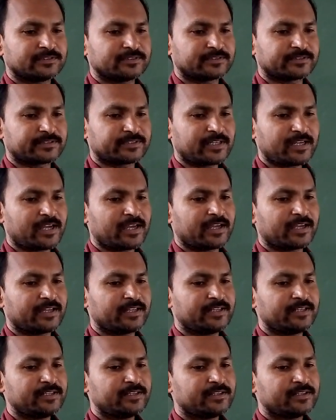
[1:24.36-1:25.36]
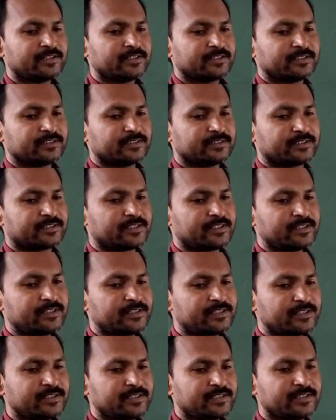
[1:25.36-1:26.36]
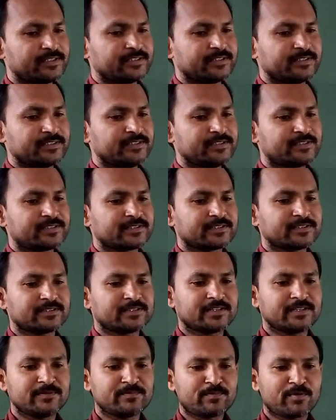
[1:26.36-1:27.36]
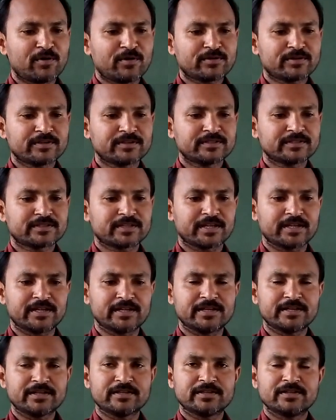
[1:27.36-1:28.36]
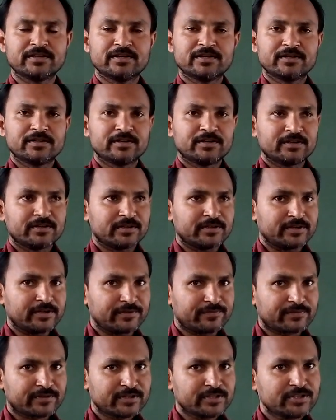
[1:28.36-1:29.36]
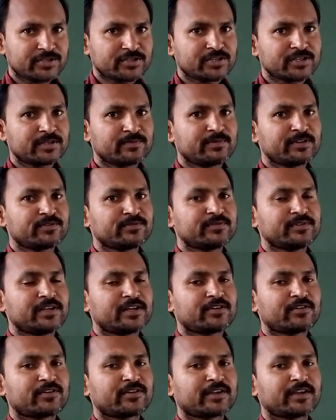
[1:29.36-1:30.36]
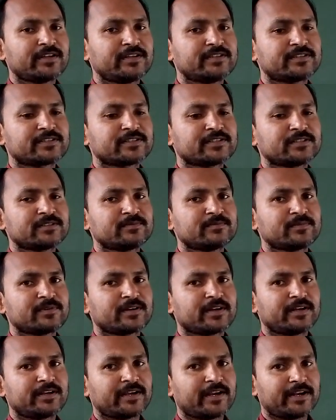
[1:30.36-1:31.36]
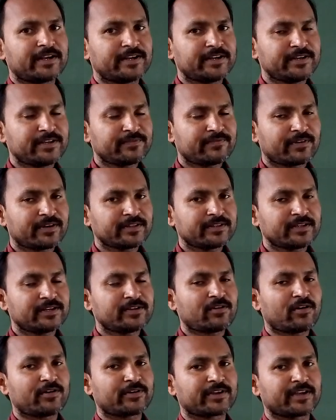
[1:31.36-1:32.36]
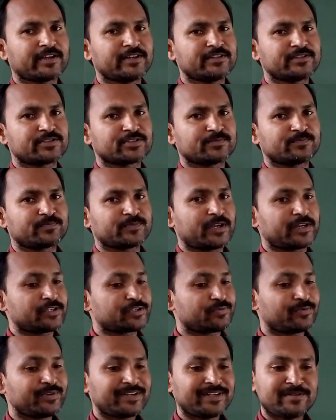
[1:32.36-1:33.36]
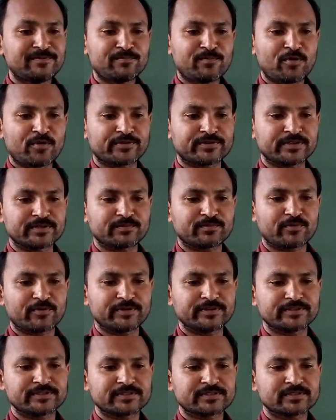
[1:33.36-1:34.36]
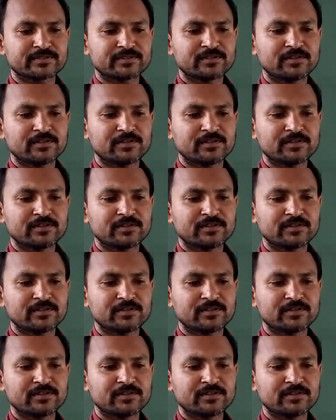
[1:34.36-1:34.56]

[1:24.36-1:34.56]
Then there is the important thing, differentiate between that organism and identify that organism. That is very important points.